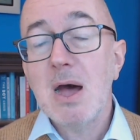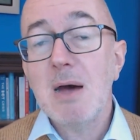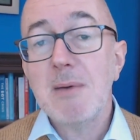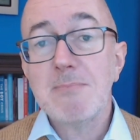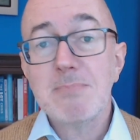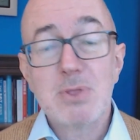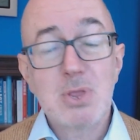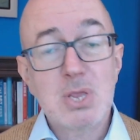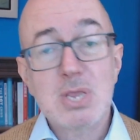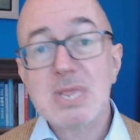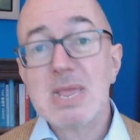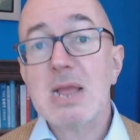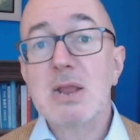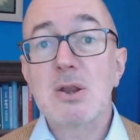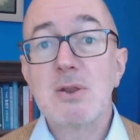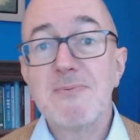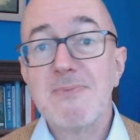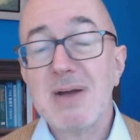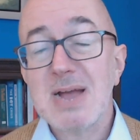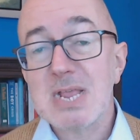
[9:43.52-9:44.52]
just
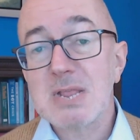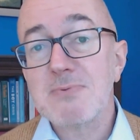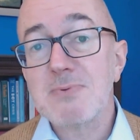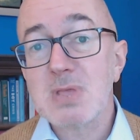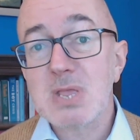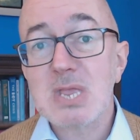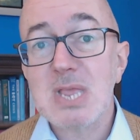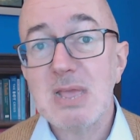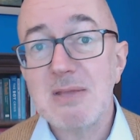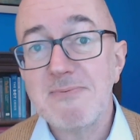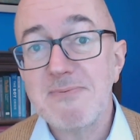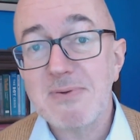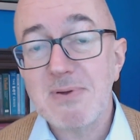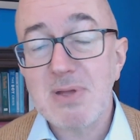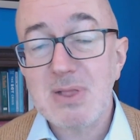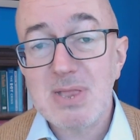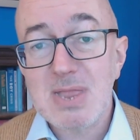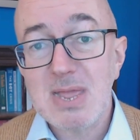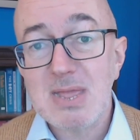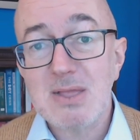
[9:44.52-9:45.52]
sacrificed for the
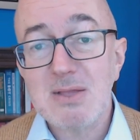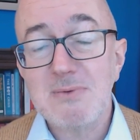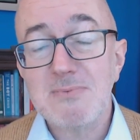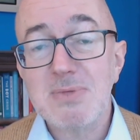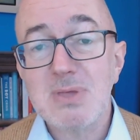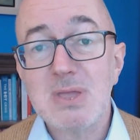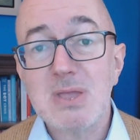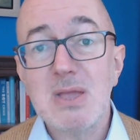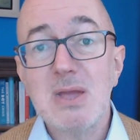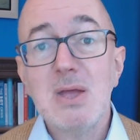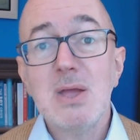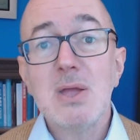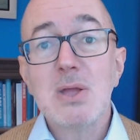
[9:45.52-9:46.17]
sake of the